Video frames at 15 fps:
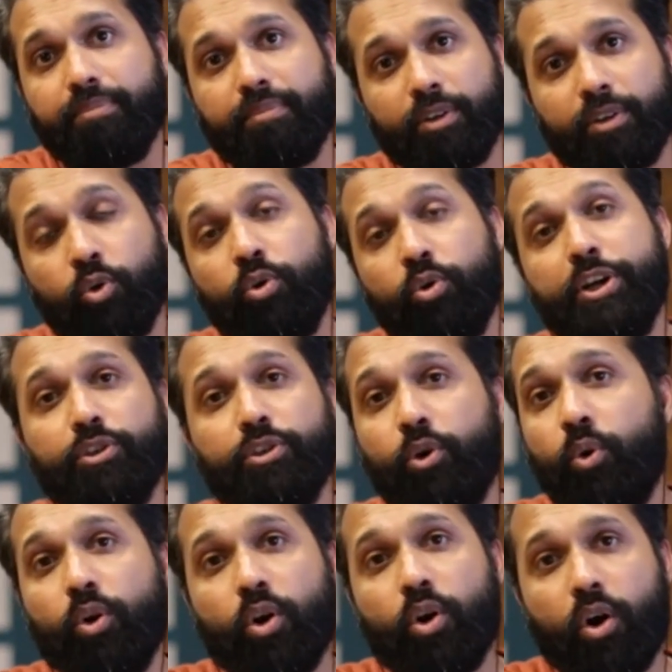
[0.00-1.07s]
go into the
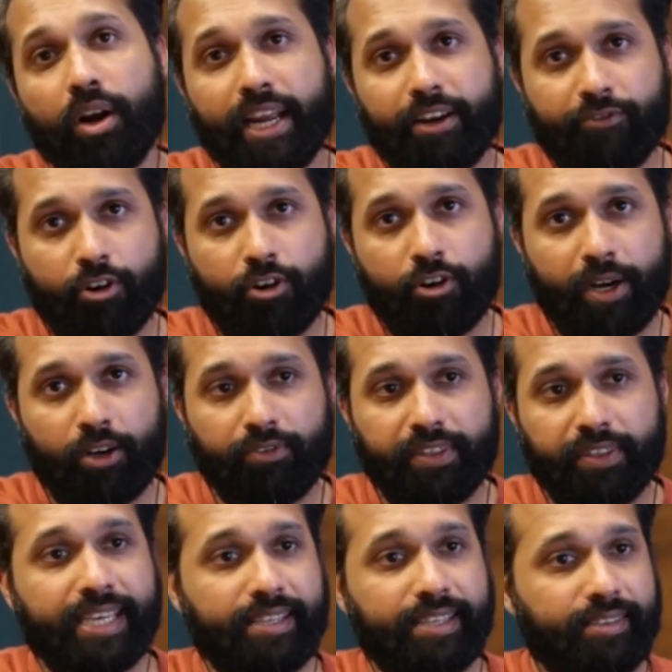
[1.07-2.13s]
whole online format of
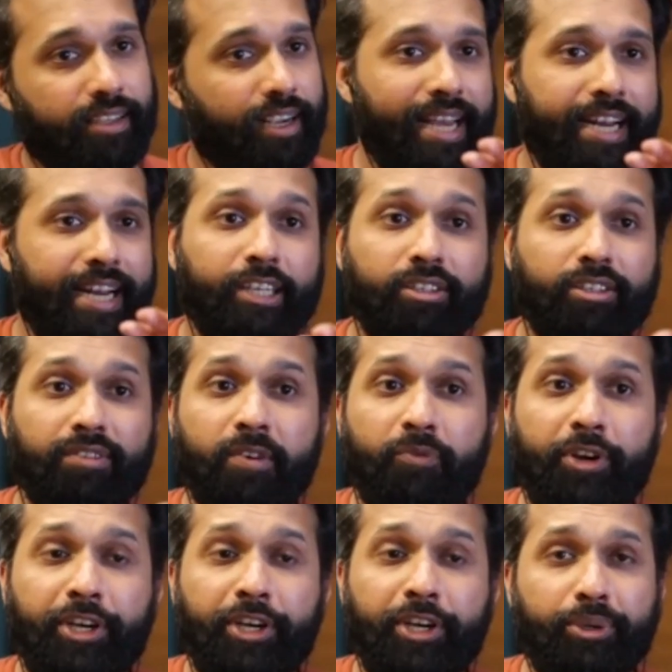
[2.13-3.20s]
things, the clarity of the
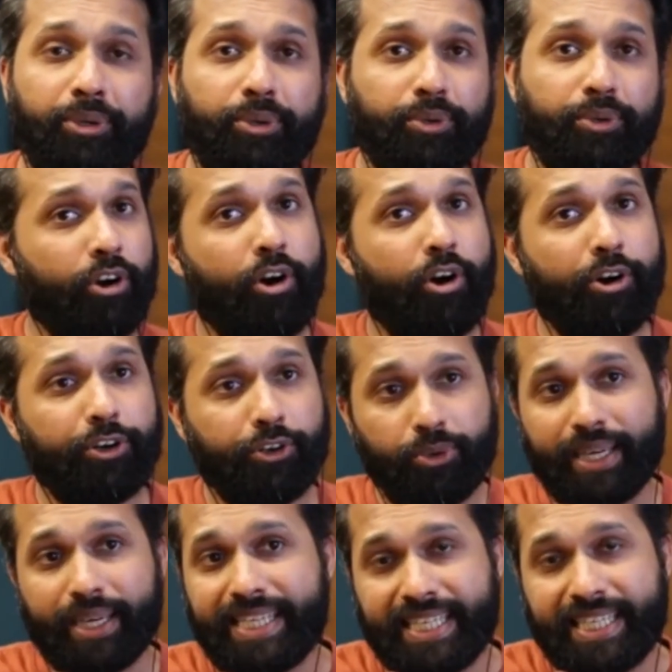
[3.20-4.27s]
video, the audio, you
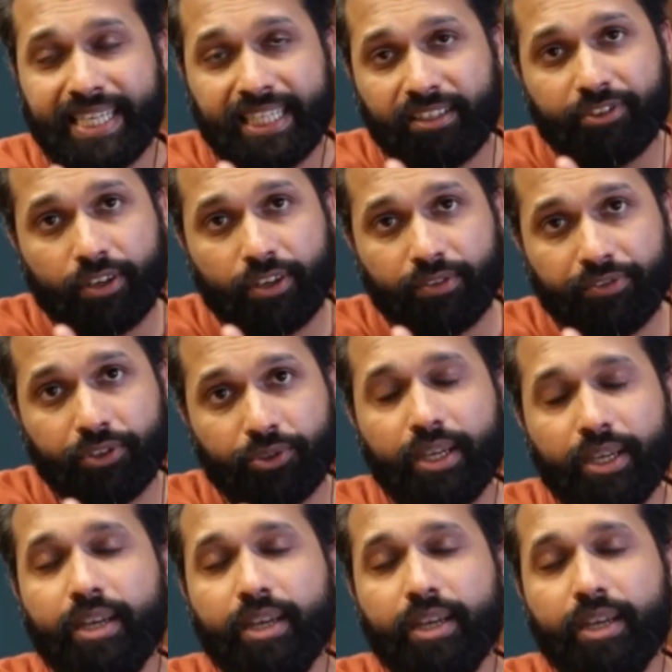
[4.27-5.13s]
can see it in front of you.